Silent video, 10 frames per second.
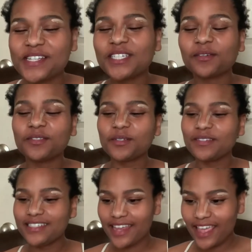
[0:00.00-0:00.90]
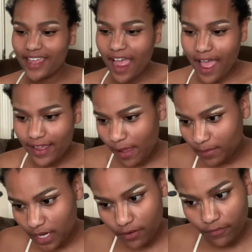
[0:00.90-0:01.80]
So today I am
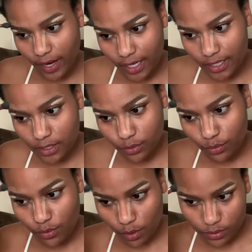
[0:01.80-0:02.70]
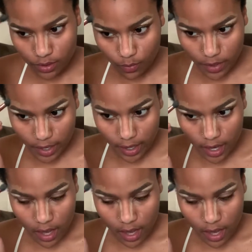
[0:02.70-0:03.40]
getting ready to go somewhere